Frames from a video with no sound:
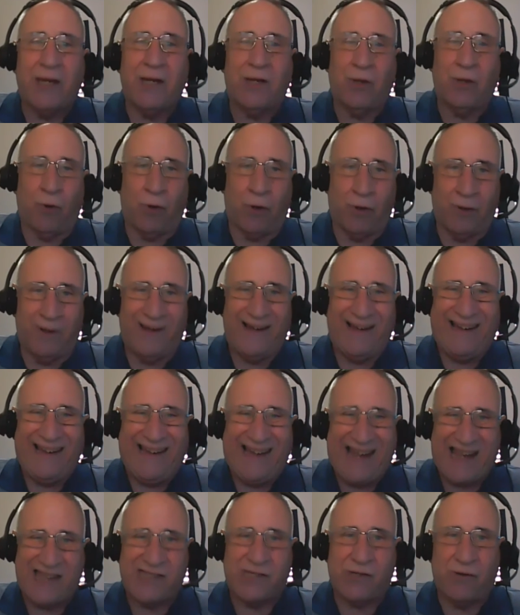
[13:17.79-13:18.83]
or
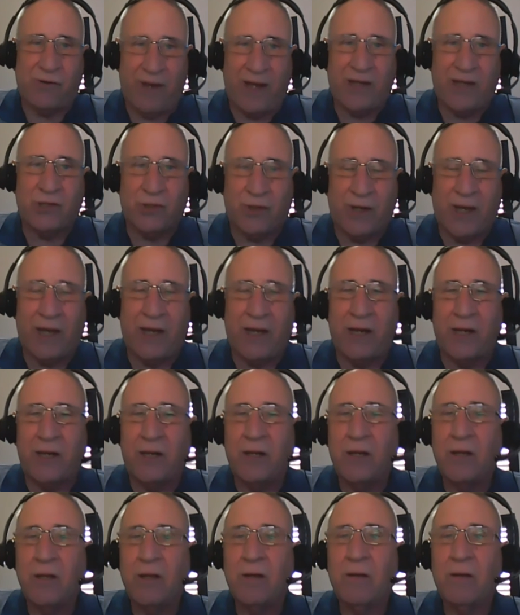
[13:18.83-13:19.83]
lesser educated